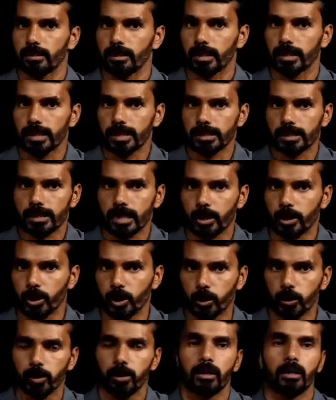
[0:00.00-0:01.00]
It is the
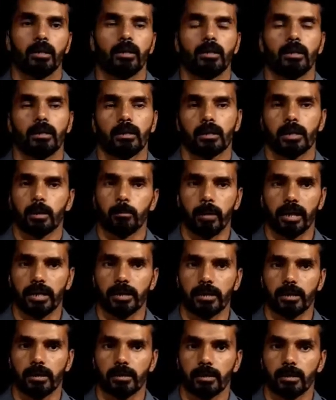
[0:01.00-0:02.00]
new
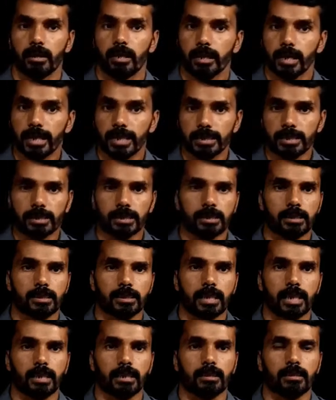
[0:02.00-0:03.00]
remainder. Let us
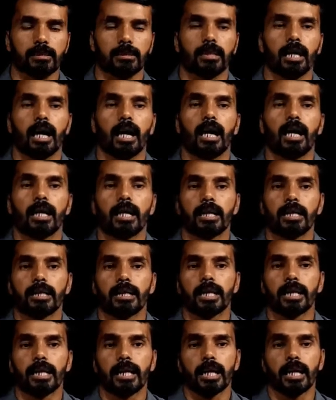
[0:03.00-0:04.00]
check the
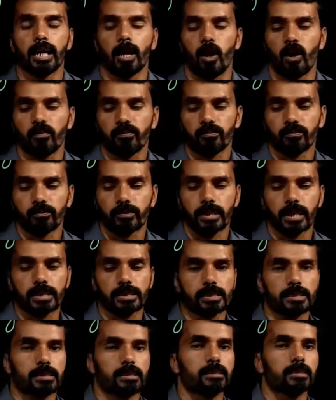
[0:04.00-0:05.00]
degree of
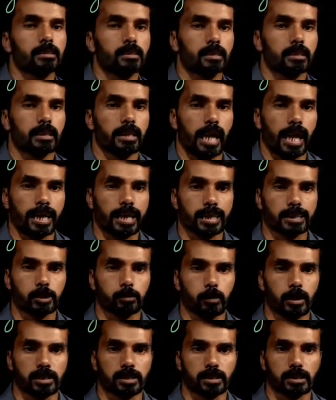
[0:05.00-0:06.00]
this
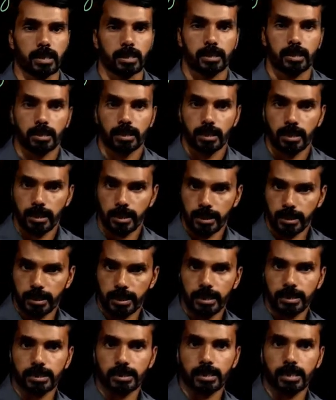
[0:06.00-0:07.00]
9x plus 10. It
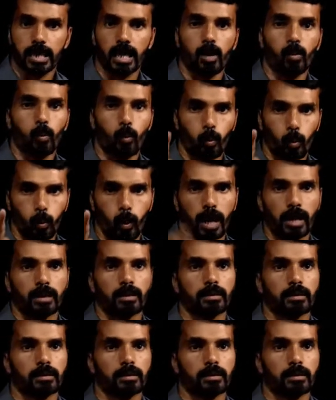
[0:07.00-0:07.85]
is here 1.